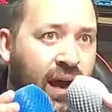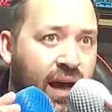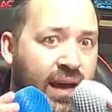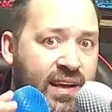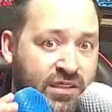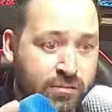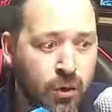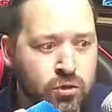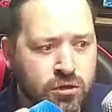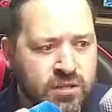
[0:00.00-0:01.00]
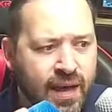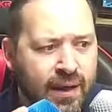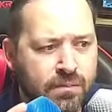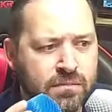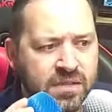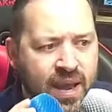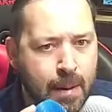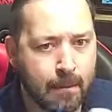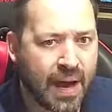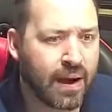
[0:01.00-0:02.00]
exposure times and
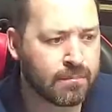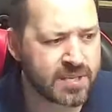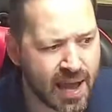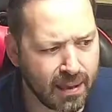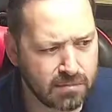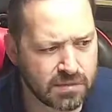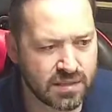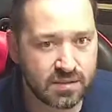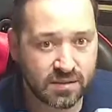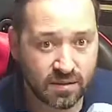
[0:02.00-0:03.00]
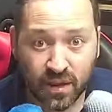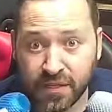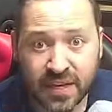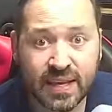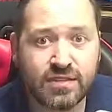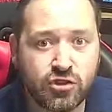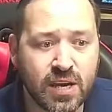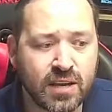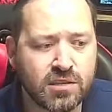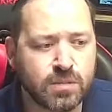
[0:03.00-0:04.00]
bottom times. Nothing has
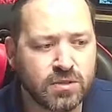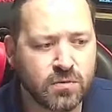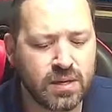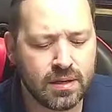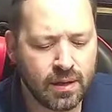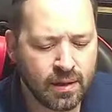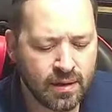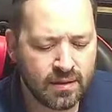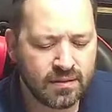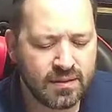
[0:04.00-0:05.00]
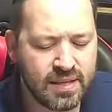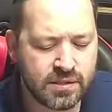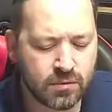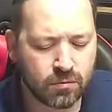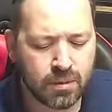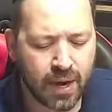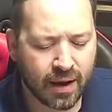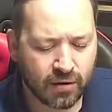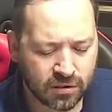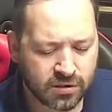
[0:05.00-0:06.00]
changed between these three
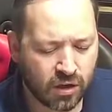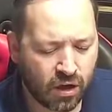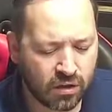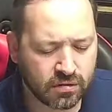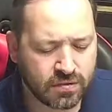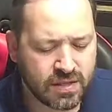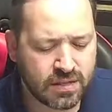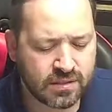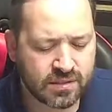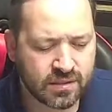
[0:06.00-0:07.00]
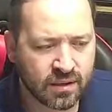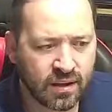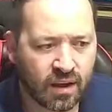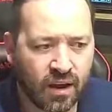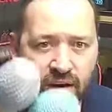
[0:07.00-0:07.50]
models. All of these are